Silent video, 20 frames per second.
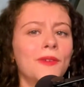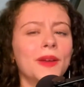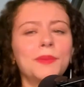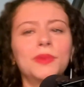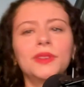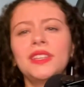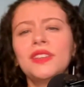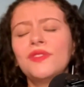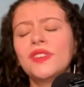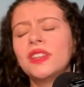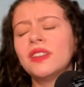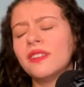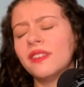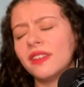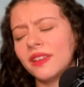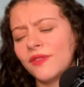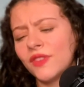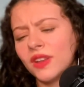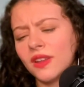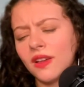I believe
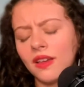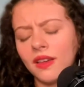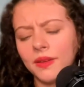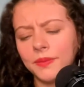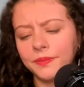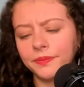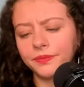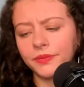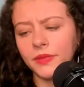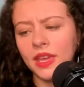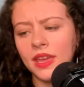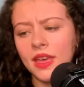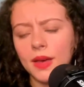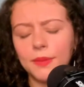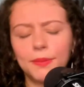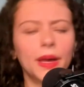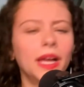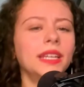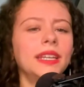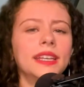even
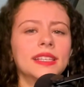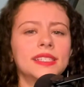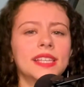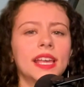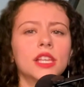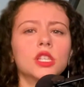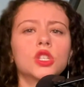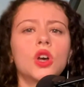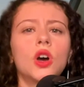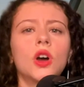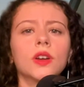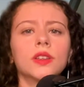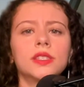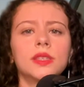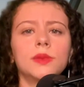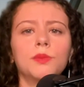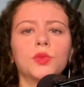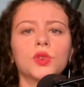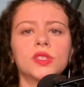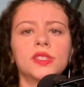Binance has cards
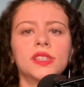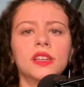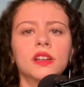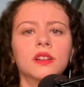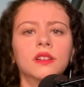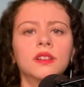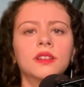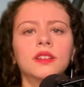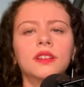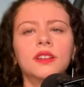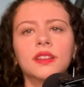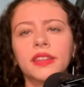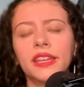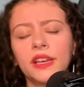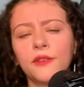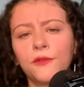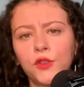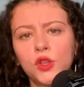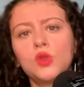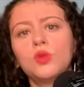in Brazil. Like
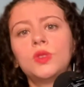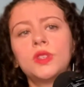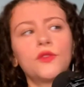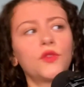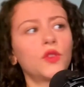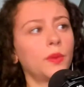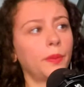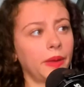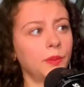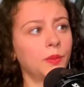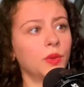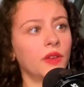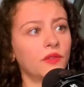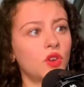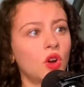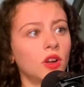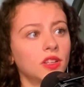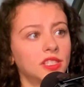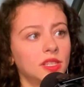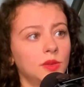a few different people have
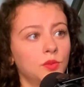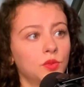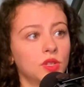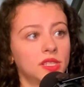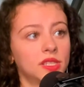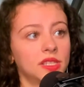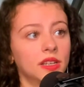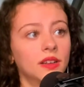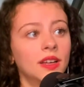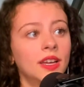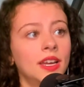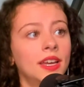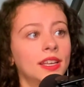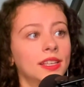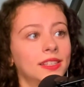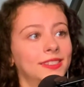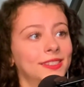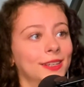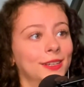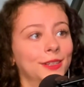cards in Brazil.
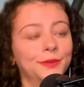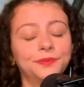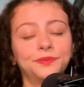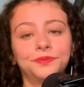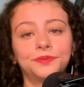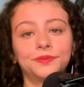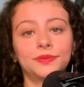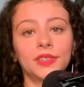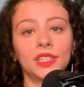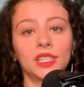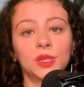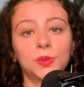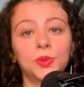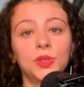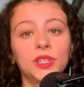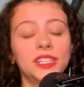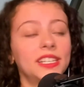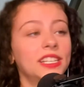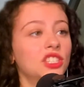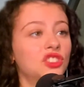So it's
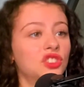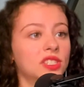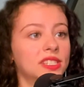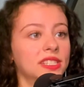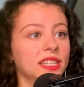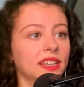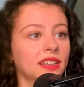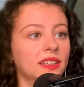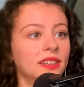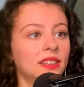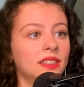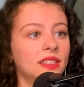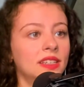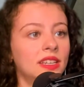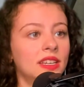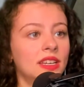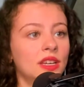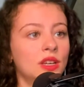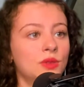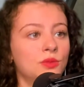pretty interesting.
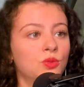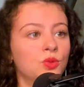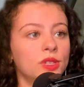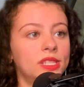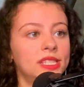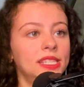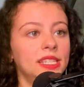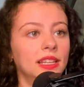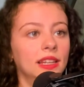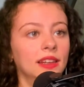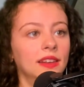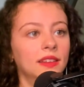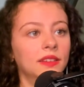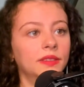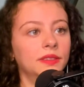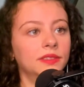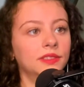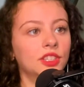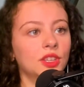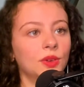Brazil.
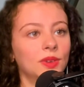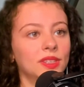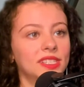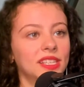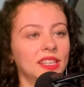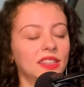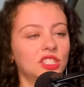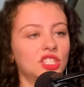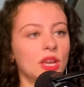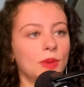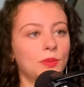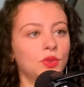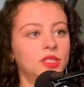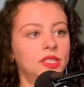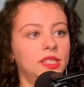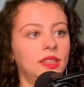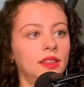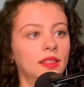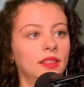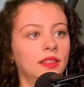Someone said in the chat,
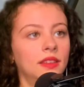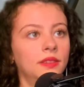Brazil.